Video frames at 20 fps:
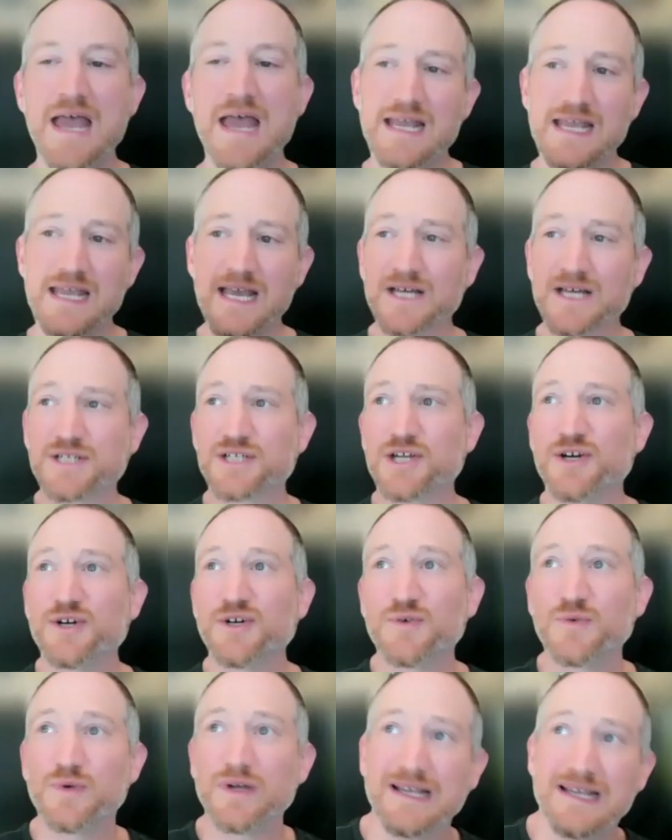Yeah.
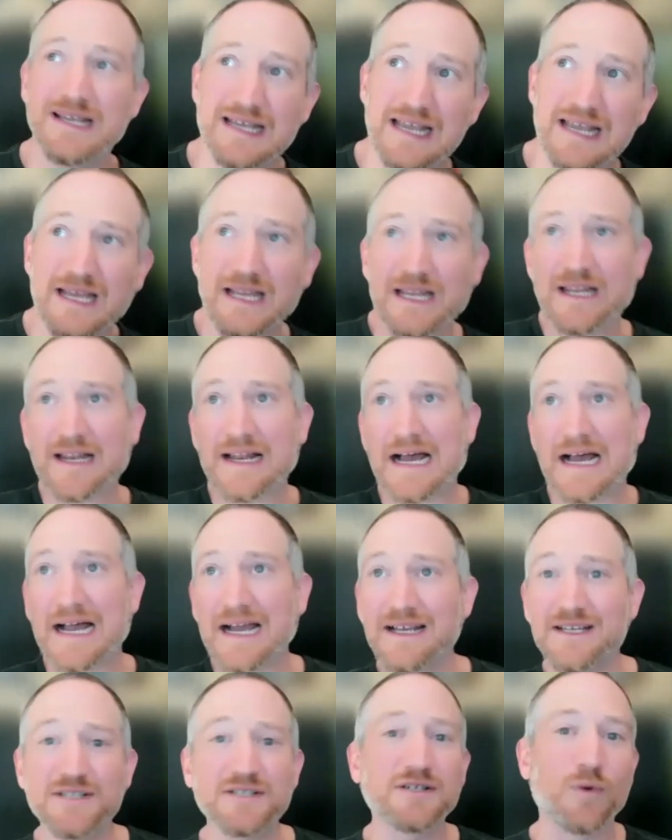So in an
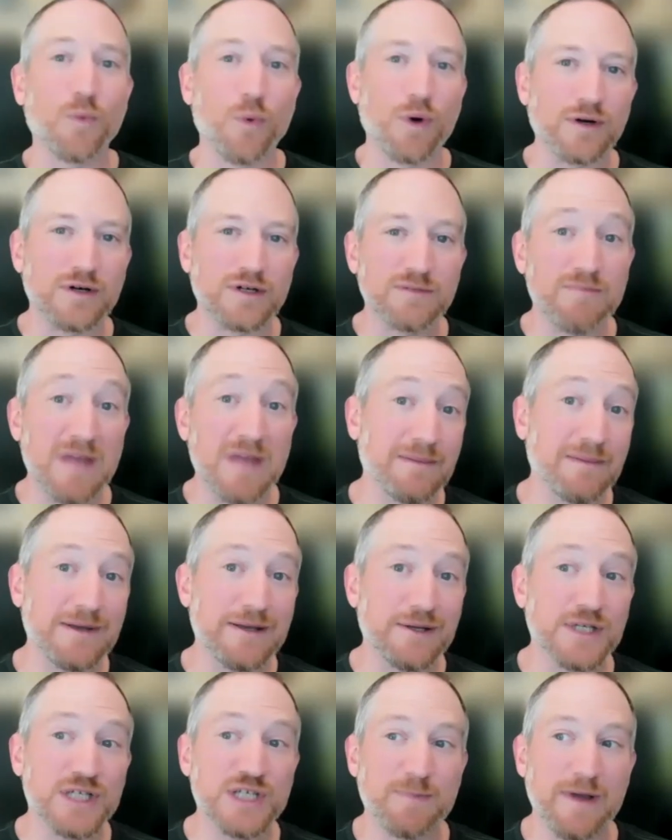ideal world, maybe
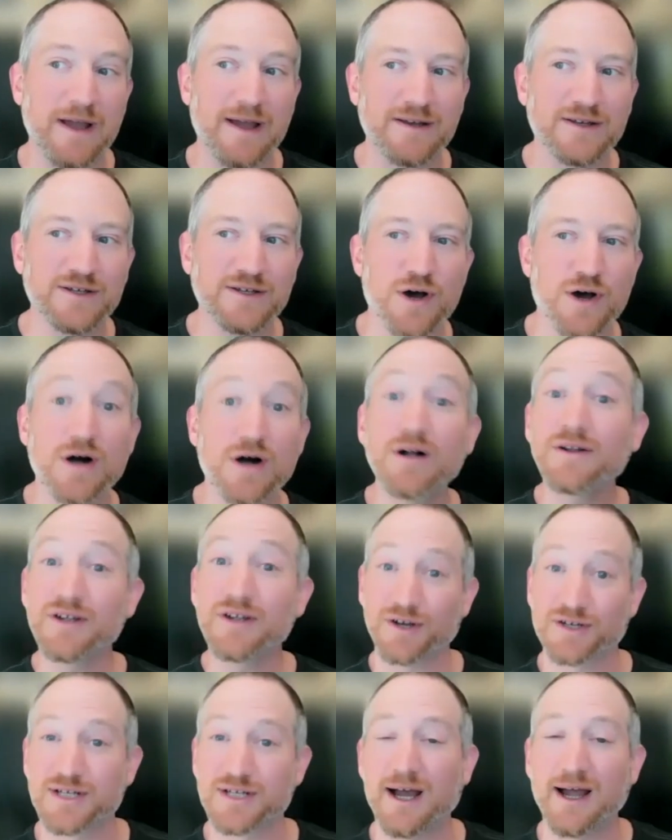you'd spend all
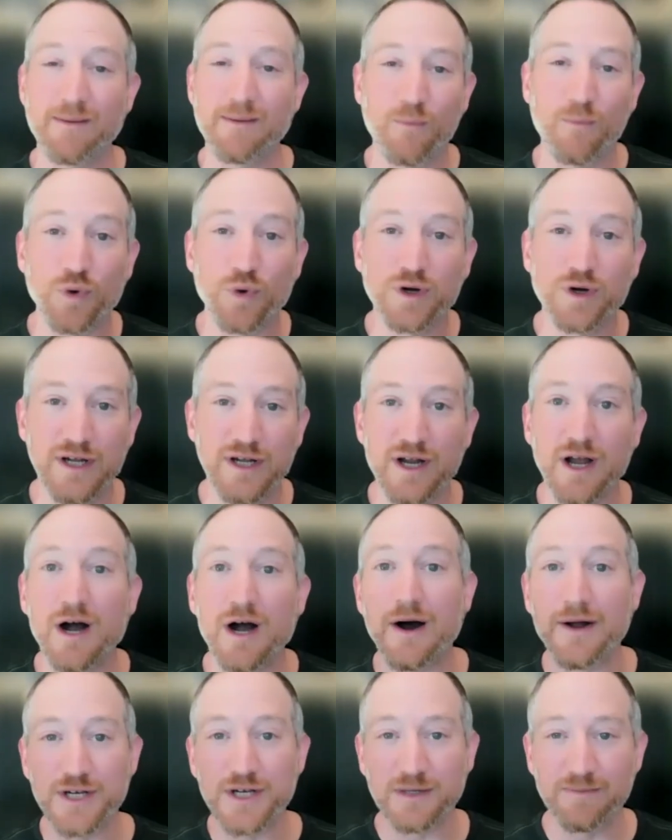your time working
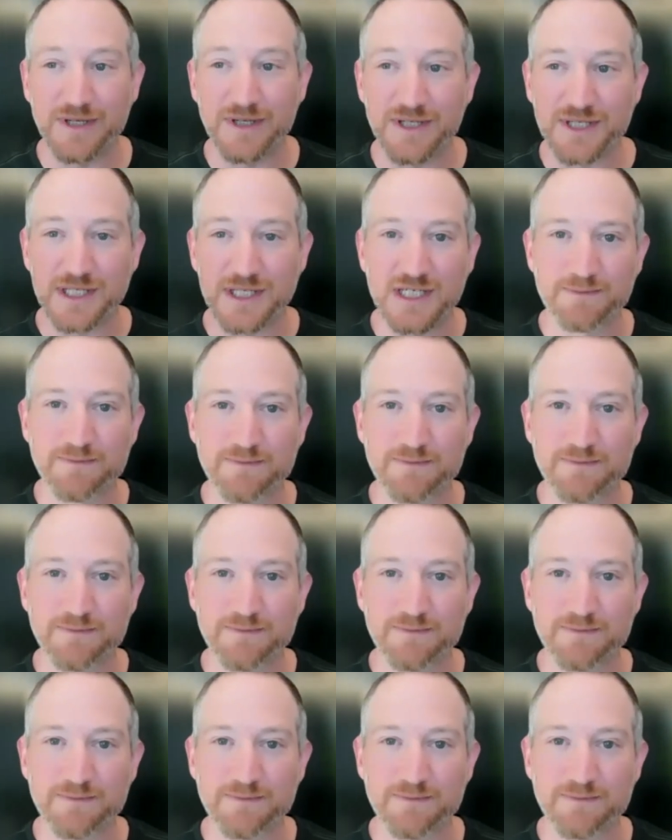on your business.